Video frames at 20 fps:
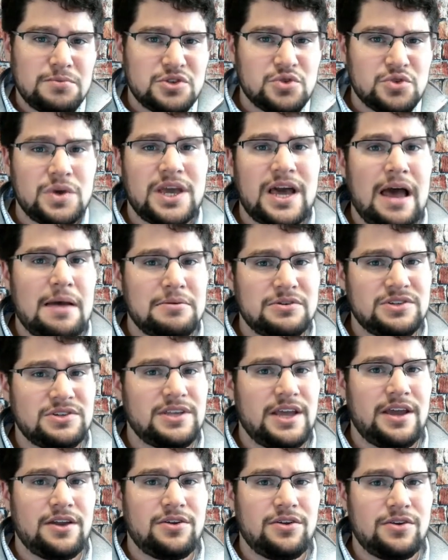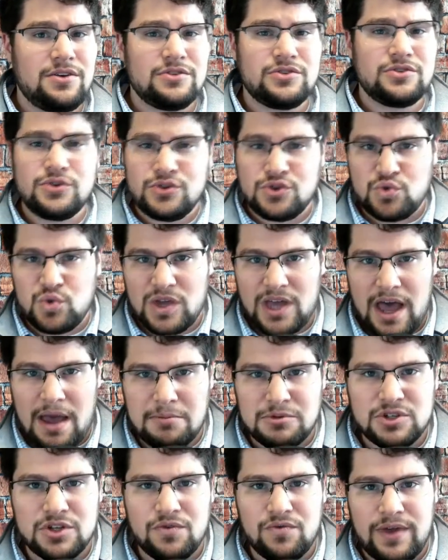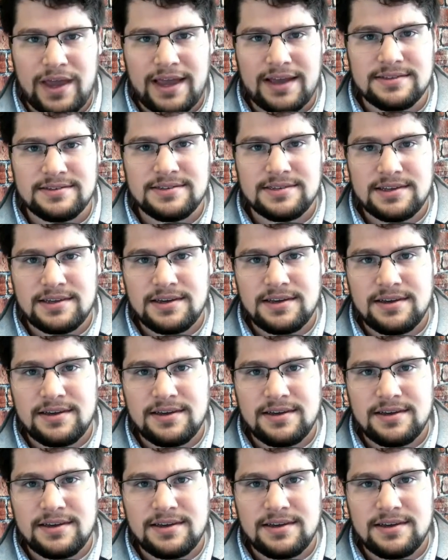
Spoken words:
SuiteCommerce Standard to SuiteCommerce Advanced.